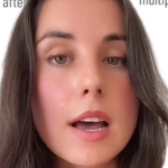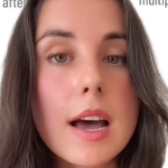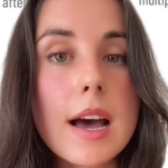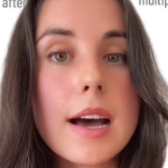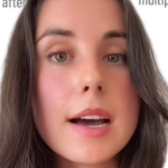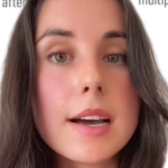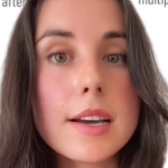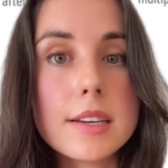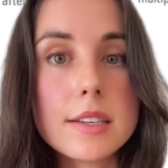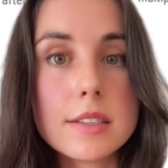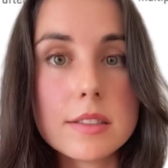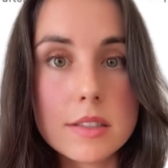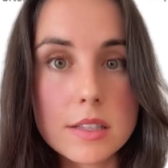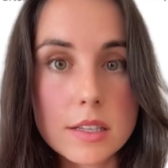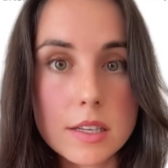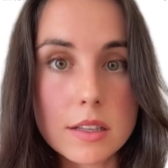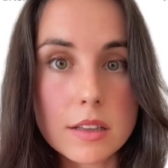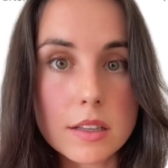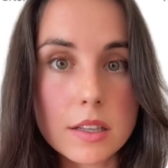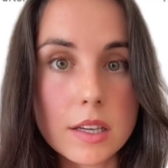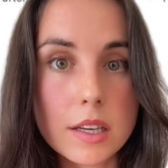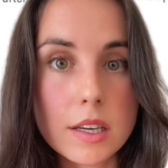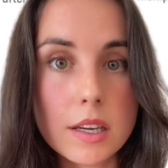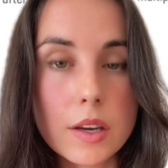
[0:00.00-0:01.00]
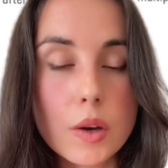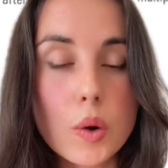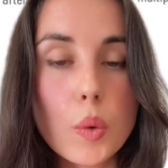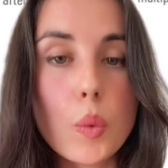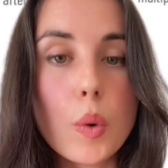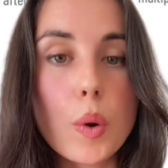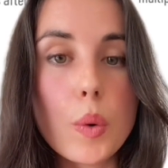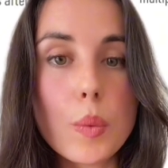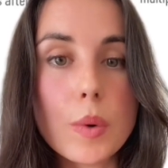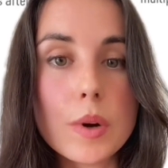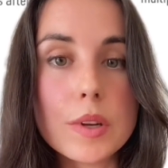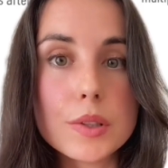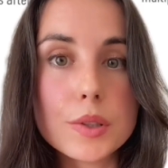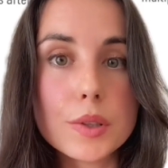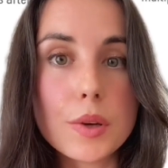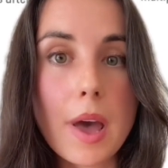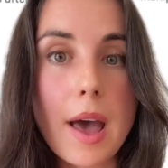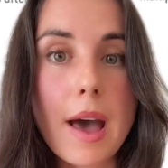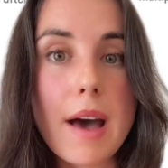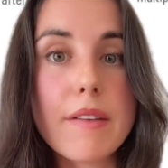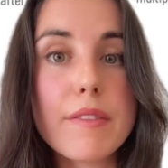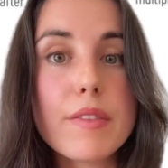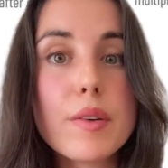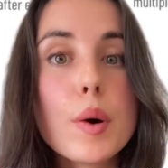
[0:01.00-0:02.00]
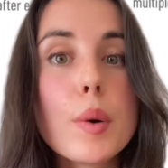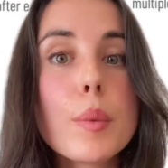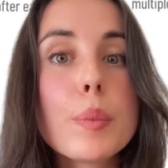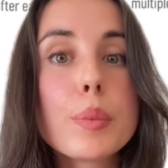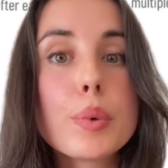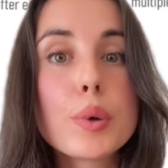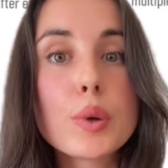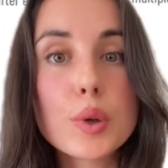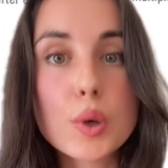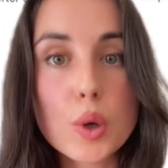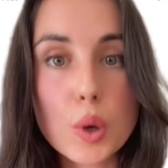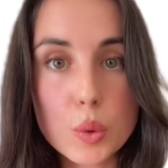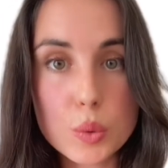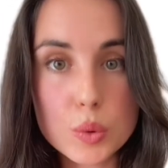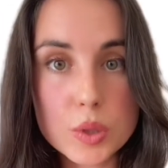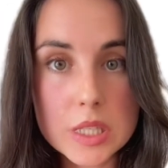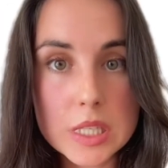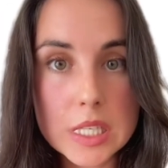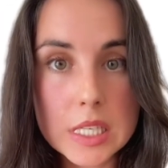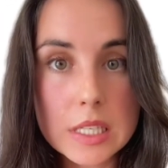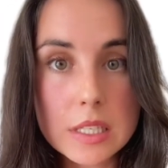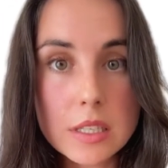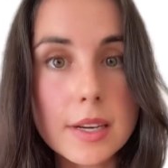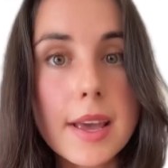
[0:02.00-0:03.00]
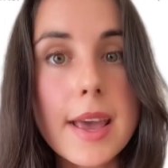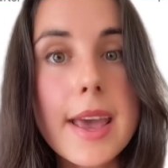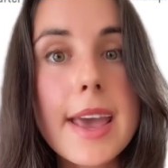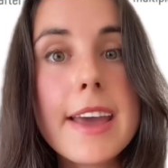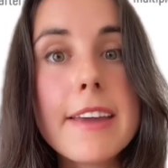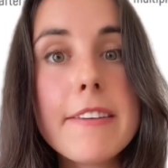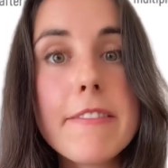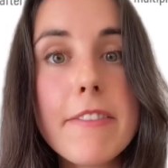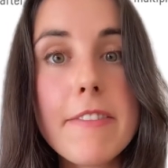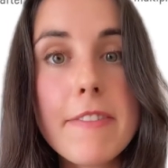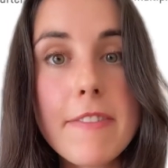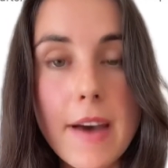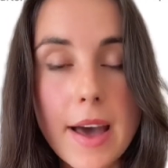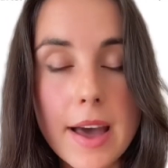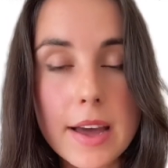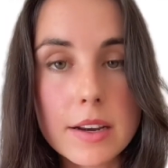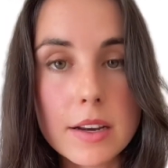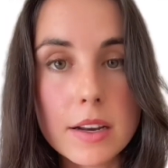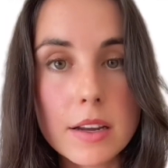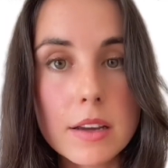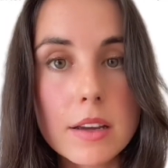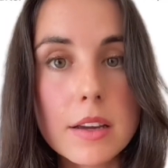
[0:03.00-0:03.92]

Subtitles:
Ideally, we need to have protein and fat